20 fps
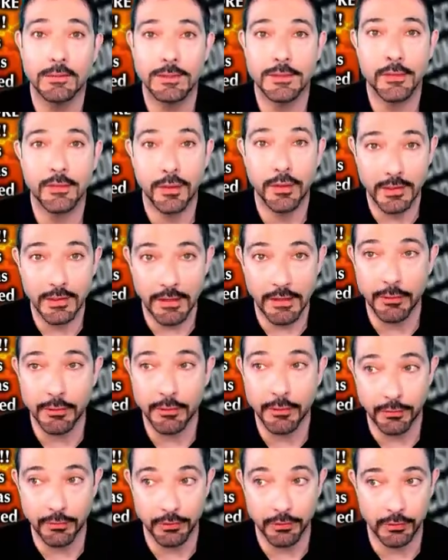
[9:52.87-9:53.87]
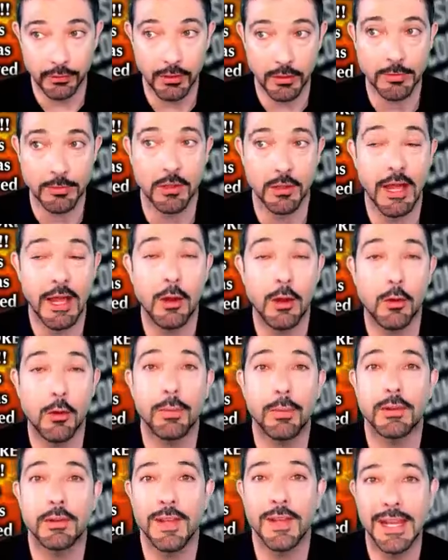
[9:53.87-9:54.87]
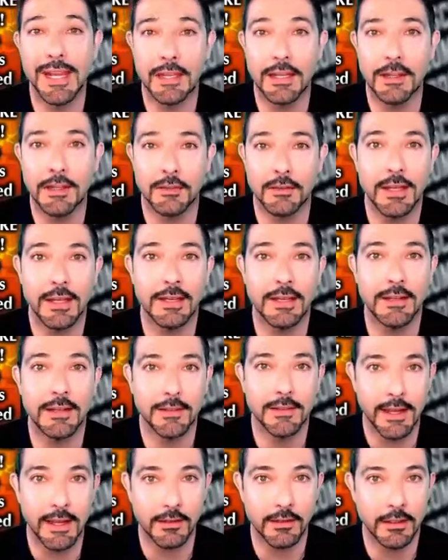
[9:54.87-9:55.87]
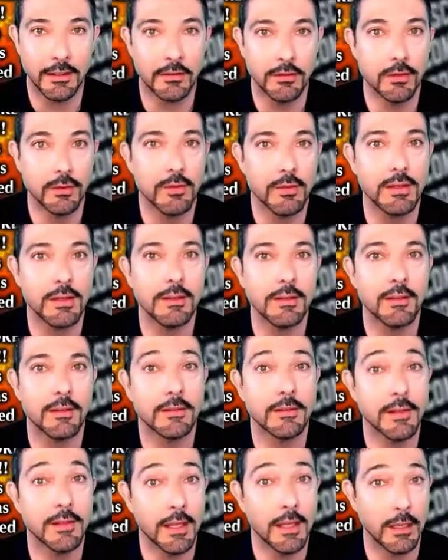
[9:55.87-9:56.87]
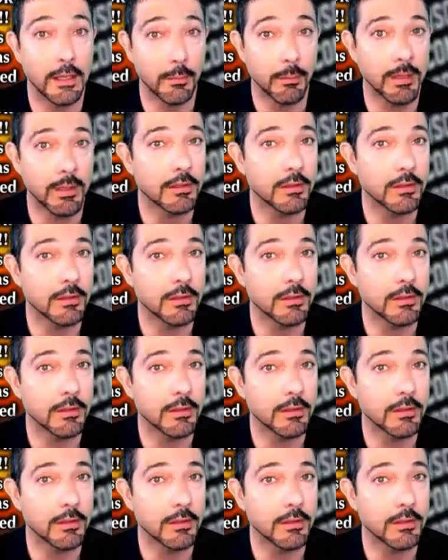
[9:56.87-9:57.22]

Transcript: different levels of Scripture and how it pertains exactly to these same